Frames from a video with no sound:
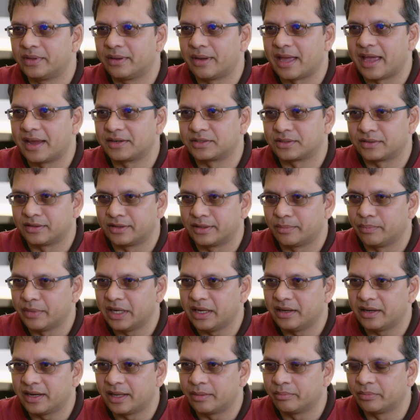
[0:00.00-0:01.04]
the actual the
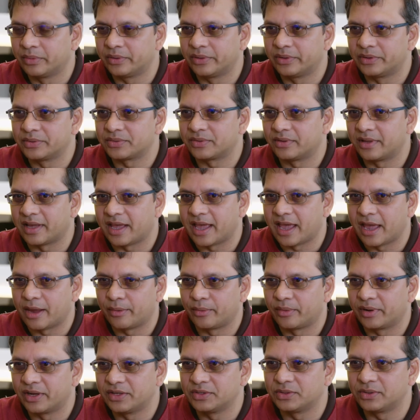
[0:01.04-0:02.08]
mean numbers, the
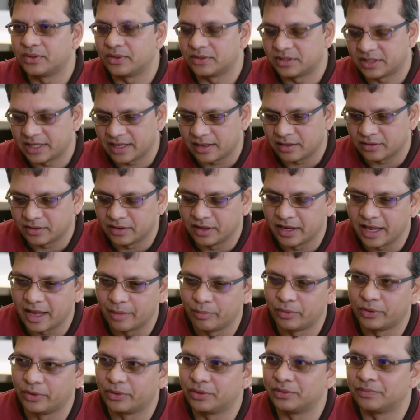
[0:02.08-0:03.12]
average. You're talking
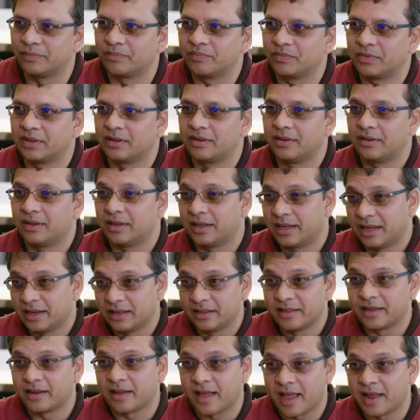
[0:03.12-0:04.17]
about
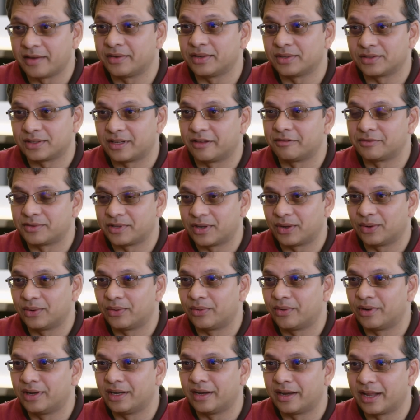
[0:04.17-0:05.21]
in the context of
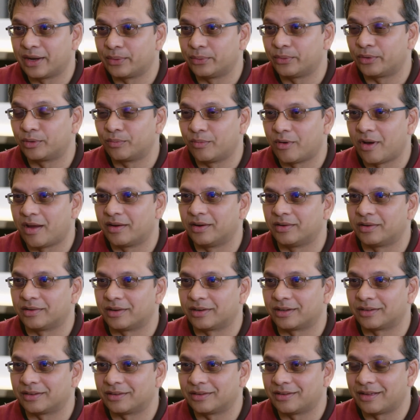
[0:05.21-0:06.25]
security network
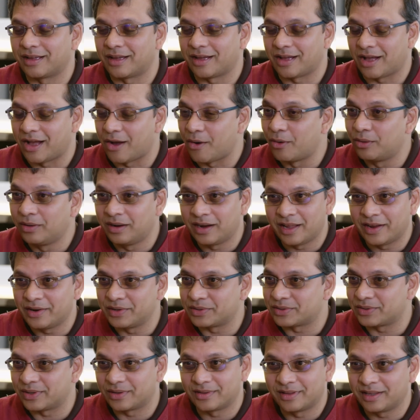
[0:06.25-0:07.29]
monitoring. Mm -hmm. uh,
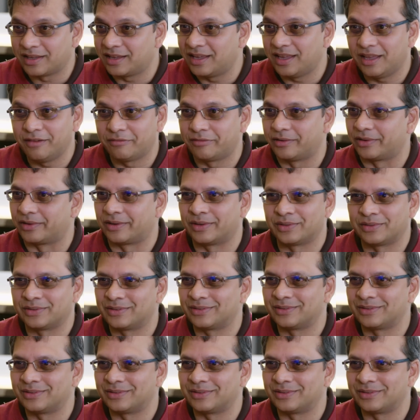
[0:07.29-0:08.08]
outliers are the key for us.